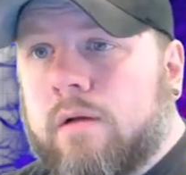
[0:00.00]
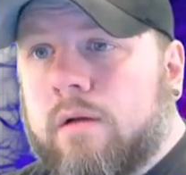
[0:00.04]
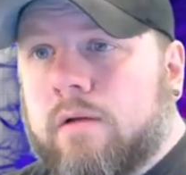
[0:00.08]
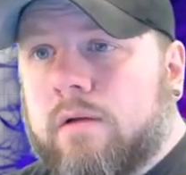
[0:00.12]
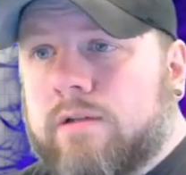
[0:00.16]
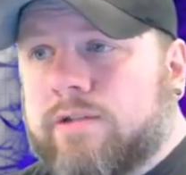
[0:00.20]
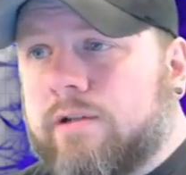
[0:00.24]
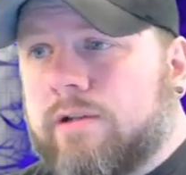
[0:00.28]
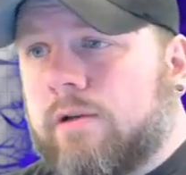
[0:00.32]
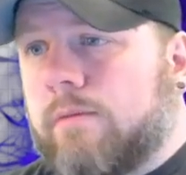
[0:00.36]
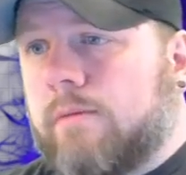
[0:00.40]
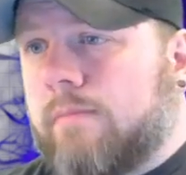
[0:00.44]

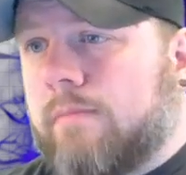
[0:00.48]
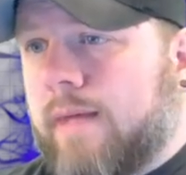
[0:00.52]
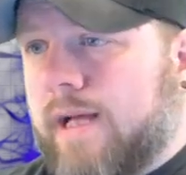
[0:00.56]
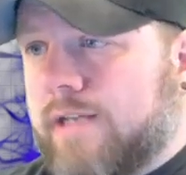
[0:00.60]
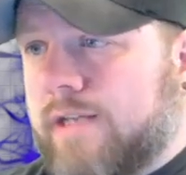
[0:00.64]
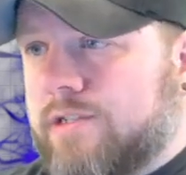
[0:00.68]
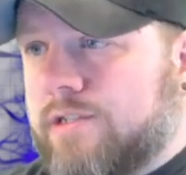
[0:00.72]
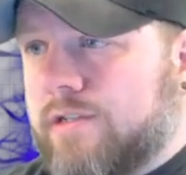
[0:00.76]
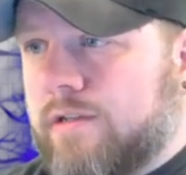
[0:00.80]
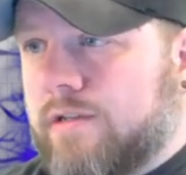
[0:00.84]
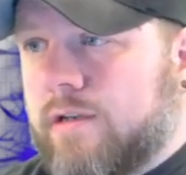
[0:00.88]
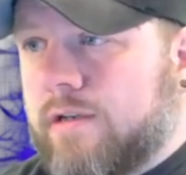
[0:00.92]
So
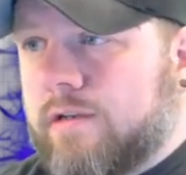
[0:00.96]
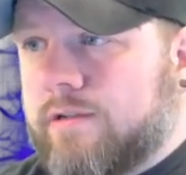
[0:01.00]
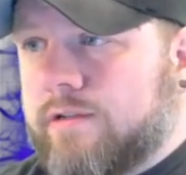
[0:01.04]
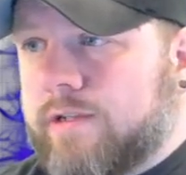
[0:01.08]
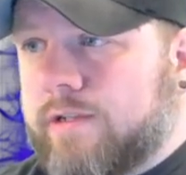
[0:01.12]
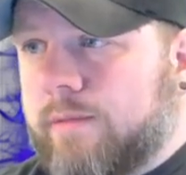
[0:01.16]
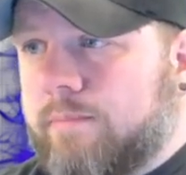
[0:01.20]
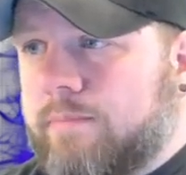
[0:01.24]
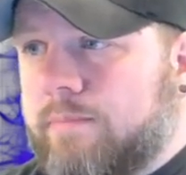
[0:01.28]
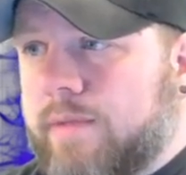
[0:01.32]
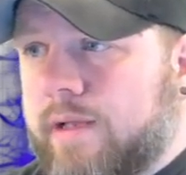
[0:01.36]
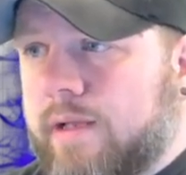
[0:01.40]
imagine there's
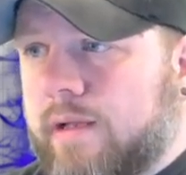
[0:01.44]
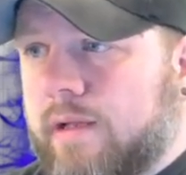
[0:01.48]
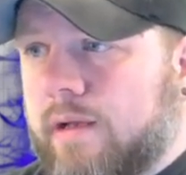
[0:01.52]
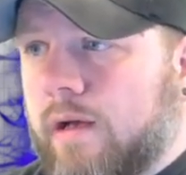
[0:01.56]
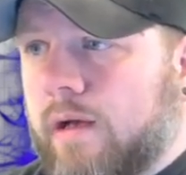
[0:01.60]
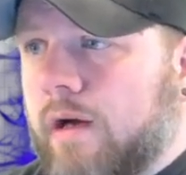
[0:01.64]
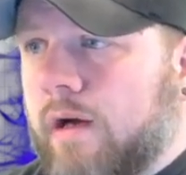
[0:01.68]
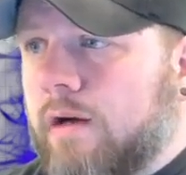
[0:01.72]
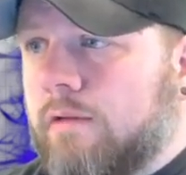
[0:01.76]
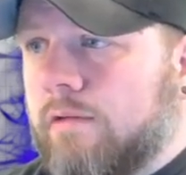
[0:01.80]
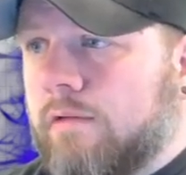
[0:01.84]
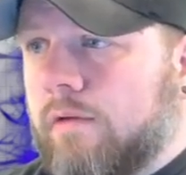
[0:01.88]
a
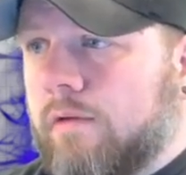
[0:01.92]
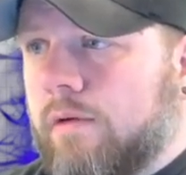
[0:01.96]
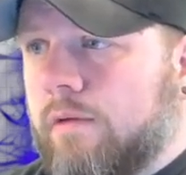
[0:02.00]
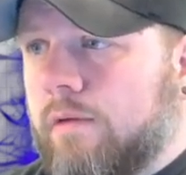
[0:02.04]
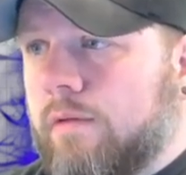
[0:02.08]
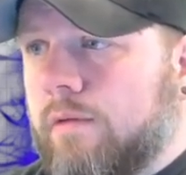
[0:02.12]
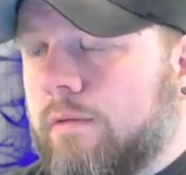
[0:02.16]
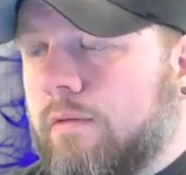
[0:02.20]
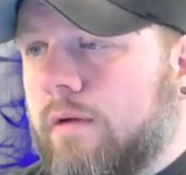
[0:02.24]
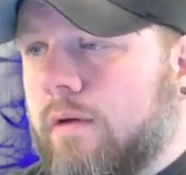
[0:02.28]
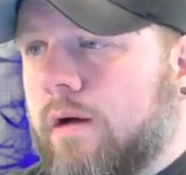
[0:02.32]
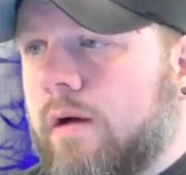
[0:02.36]
bit over
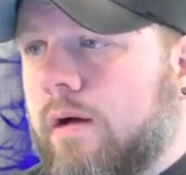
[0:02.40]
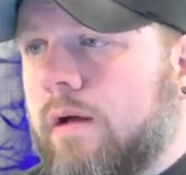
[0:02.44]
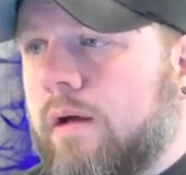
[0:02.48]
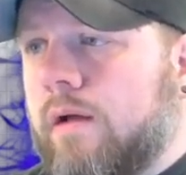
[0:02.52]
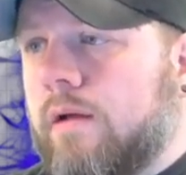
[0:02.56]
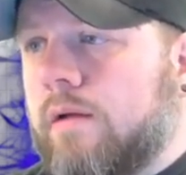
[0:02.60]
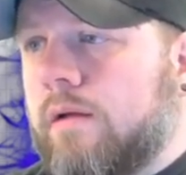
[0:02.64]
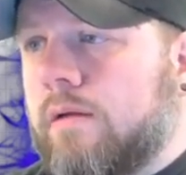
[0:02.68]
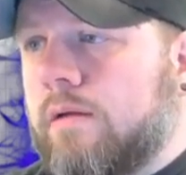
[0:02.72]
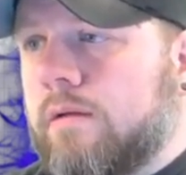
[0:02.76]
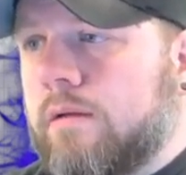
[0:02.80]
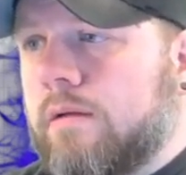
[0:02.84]
on the
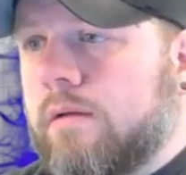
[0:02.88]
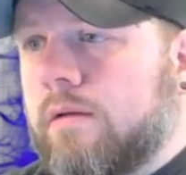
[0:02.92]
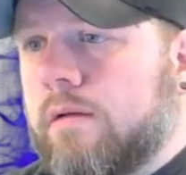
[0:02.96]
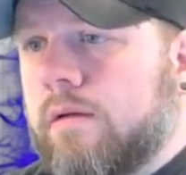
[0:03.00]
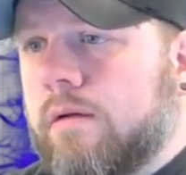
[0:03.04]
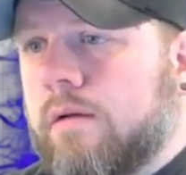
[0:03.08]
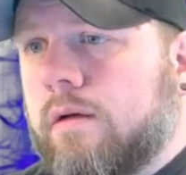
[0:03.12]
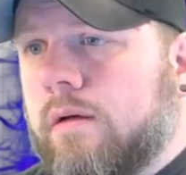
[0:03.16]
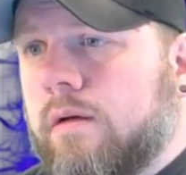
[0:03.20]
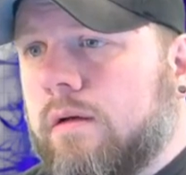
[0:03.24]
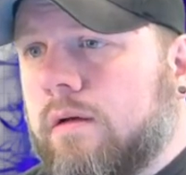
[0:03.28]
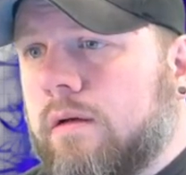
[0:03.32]
right
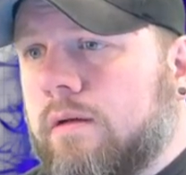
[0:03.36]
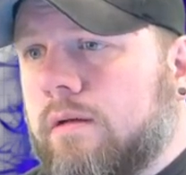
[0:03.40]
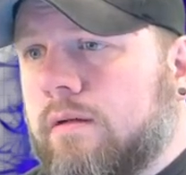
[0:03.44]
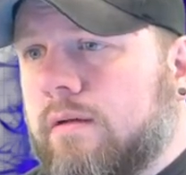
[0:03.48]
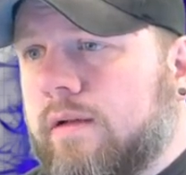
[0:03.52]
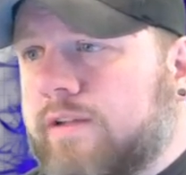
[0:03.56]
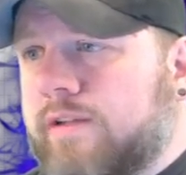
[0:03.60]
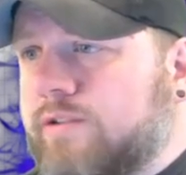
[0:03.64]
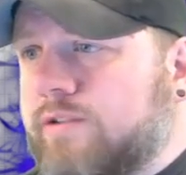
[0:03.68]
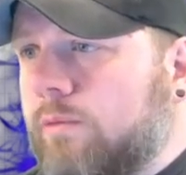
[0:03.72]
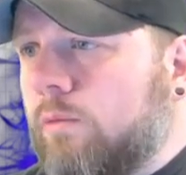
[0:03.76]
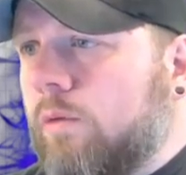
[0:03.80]

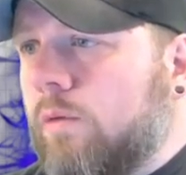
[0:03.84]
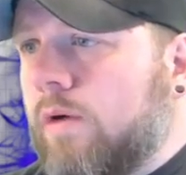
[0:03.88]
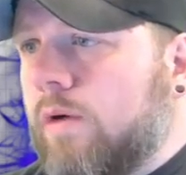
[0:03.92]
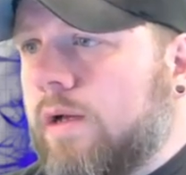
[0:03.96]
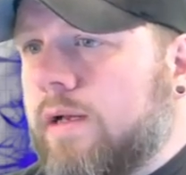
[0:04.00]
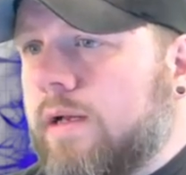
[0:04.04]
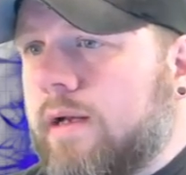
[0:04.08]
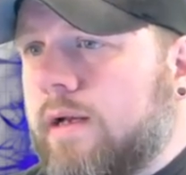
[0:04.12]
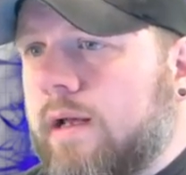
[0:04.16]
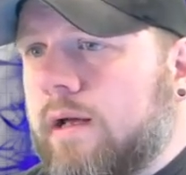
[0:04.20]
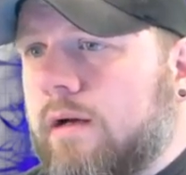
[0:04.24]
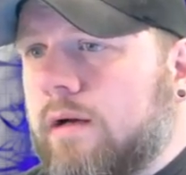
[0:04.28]
that's a
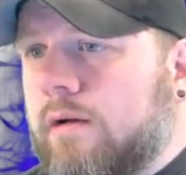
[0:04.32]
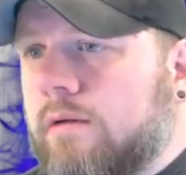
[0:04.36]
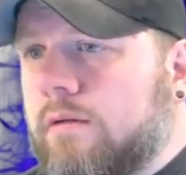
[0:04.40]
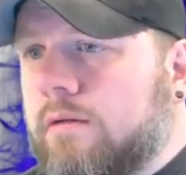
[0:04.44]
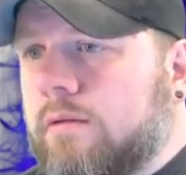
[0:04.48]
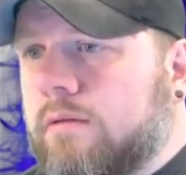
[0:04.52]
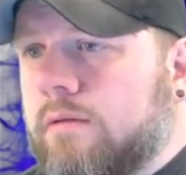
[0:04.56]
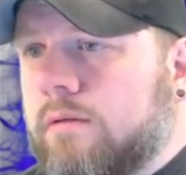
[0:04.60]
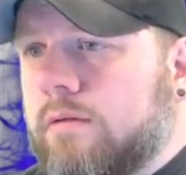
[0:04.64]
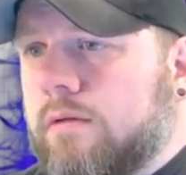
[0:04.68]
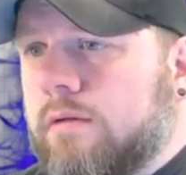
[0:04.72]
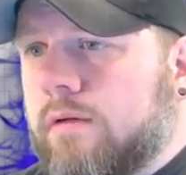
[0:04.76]
1 now.
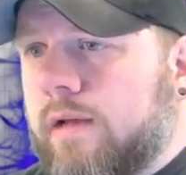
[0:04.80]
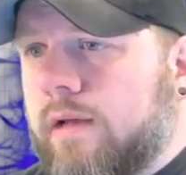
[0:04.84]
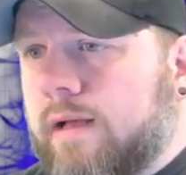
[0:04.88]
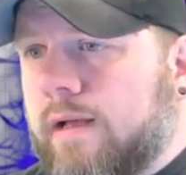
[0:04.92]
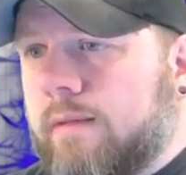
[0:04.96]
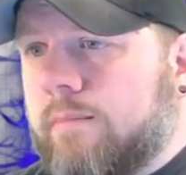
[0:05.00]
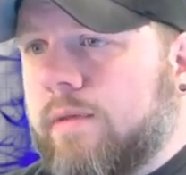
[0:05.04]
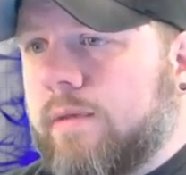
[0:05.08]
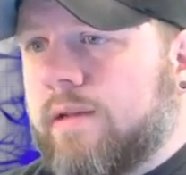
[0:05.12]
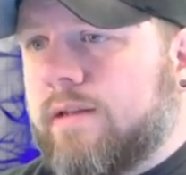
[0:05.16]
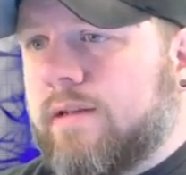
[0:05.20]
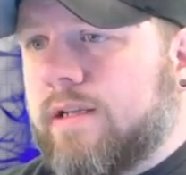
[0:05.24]

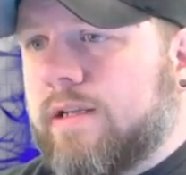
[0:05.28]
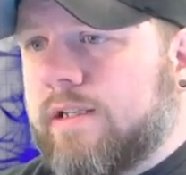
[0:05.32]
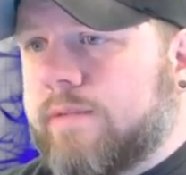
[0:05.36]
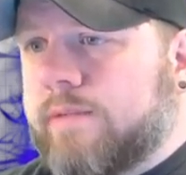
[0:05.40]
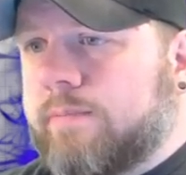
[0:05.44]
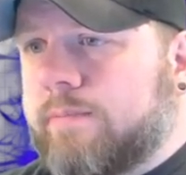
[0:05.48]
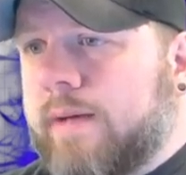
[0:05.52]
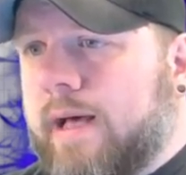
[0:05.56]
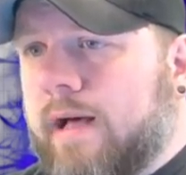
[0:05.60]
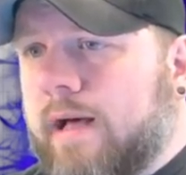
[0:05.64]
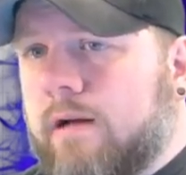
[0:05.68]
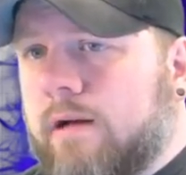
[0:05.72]
But this
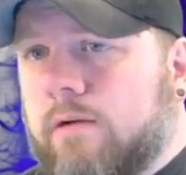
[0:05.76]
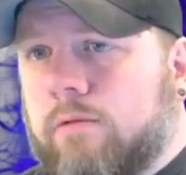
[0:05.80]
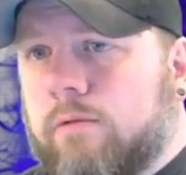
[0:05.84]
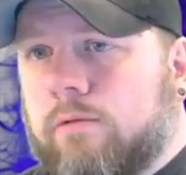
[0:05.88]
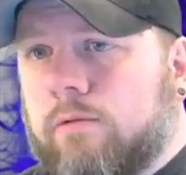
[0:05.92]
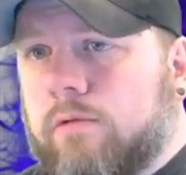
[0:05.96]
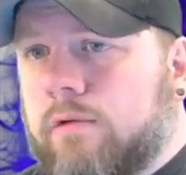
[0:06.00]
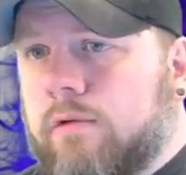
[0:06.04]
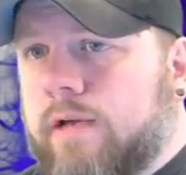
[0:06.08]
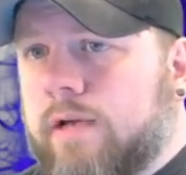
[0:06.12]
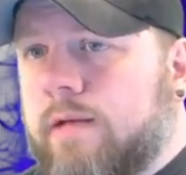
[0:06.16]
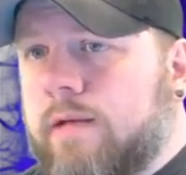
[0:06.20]
pattern
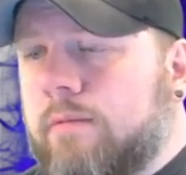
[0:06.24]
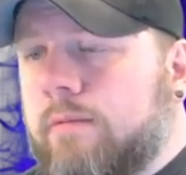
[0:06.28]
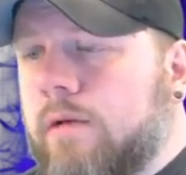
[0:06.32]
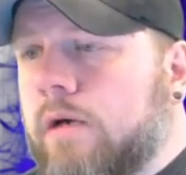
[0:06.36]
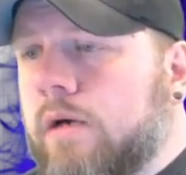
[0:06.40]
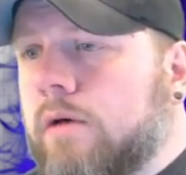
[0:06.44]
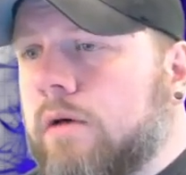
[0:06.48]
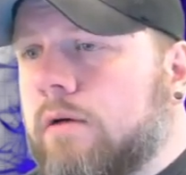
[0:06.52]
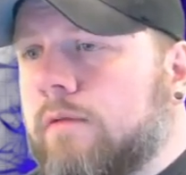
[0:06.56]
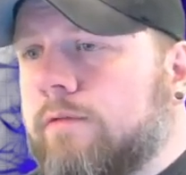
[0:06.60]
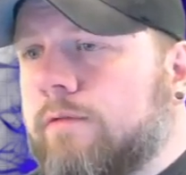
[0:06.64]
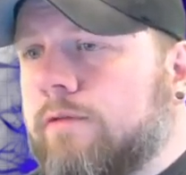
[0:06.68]
will keep
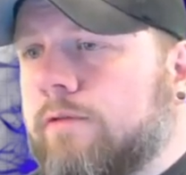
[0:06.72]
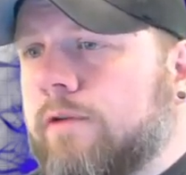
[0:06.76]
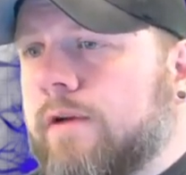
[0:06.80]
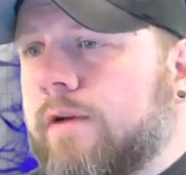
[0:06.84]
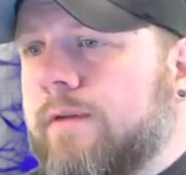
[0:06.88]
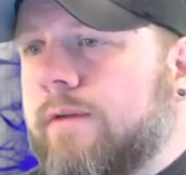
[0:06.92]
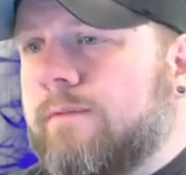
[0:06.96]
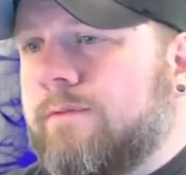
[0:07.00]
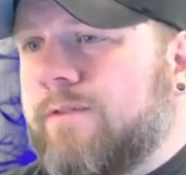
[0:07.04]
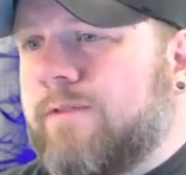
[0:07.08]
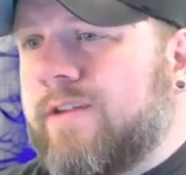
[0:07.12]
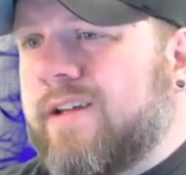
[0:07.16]
going for
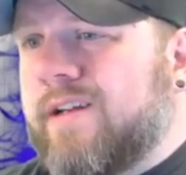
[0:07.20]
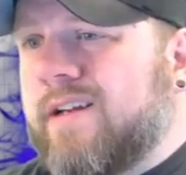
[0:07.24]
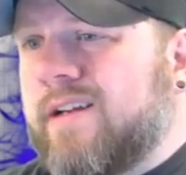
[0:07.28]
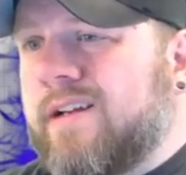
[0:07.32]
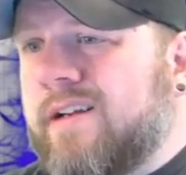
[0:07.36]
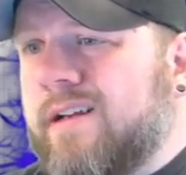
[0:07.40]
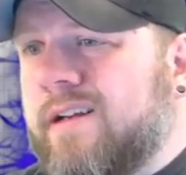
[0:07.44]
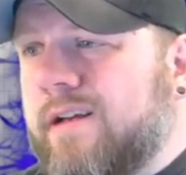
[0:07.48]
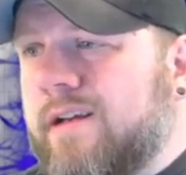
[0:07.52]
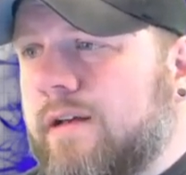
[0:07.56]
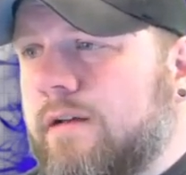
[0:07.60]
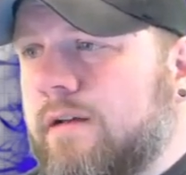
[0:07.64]

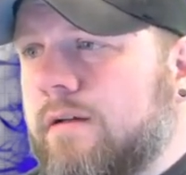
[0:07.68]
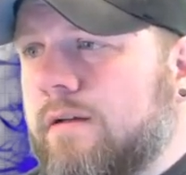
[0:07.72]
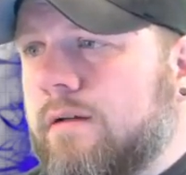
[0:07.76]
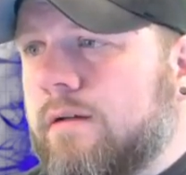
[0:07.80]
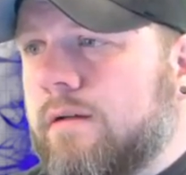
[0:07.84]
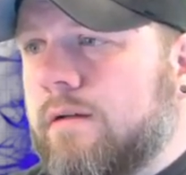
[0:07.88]
infinity,